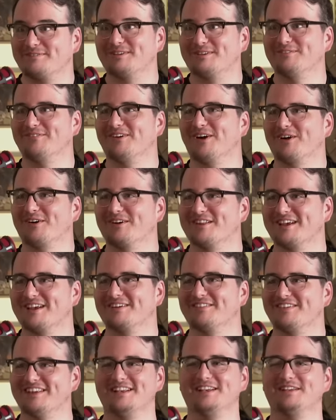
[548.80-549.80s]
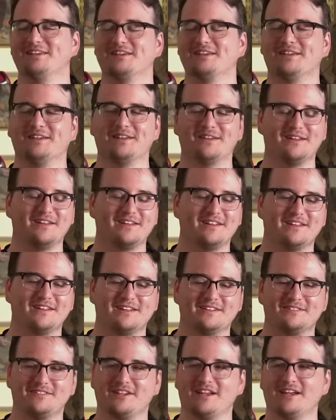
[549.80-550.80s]
tomorrow!" Like we need to
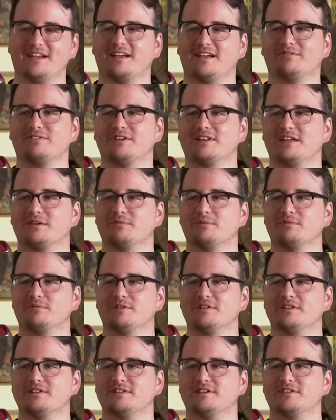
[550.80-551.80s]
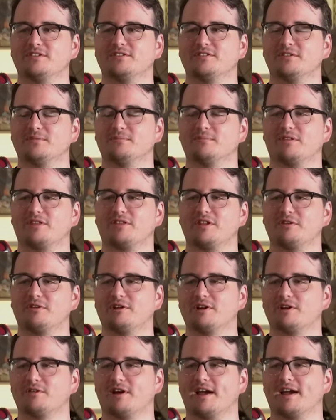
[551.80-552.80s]
today I feel like we really did some
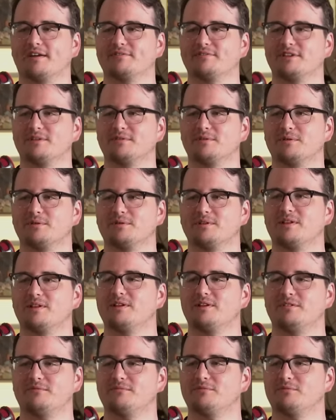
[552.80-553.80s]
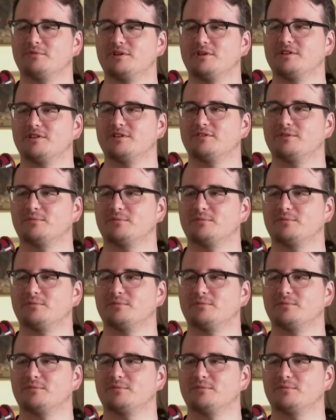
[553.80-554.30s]
theory crafting. We really really did some